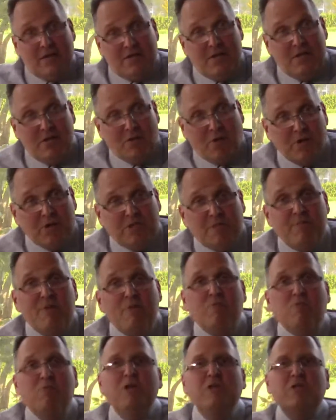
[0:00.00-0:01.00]
in order to be
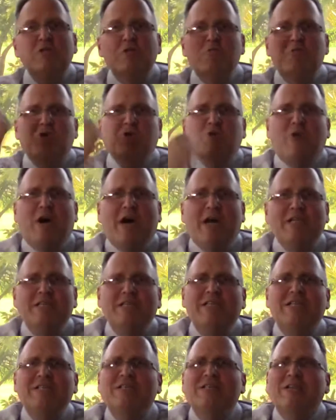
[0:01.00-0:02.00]
risen with
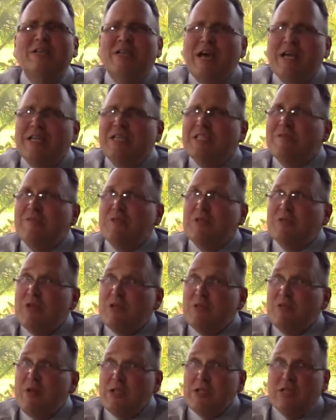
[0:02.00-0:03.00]
Christ into the likeness of his
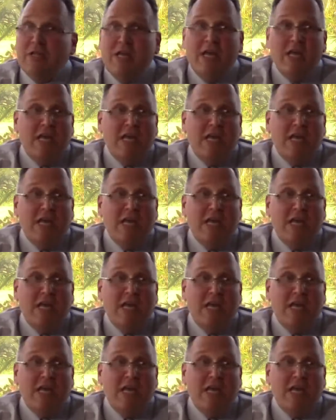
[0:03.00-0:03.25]
resurrection.